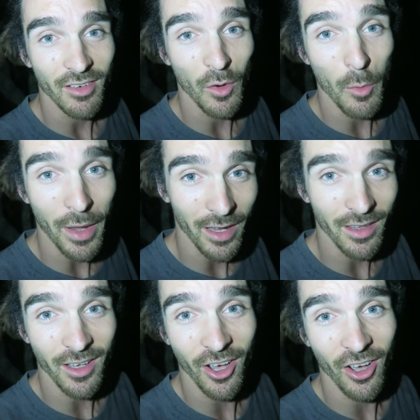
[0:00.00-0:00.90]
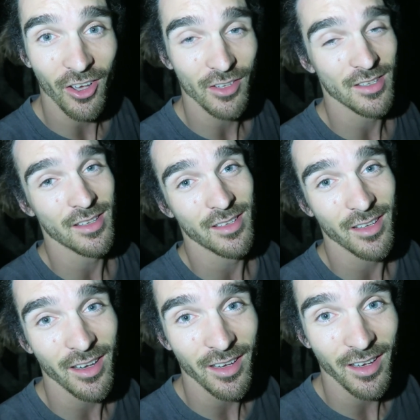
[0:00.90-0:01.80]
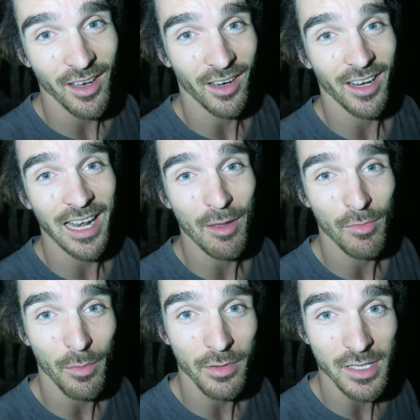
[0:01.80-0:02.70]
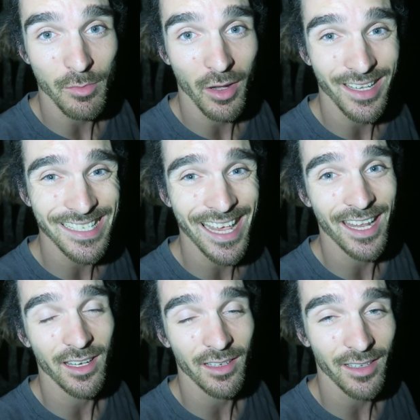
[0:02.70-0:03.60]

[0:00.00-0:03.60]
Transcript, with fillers: Right, we're back at the cars. I'm gonna clamber up into my tent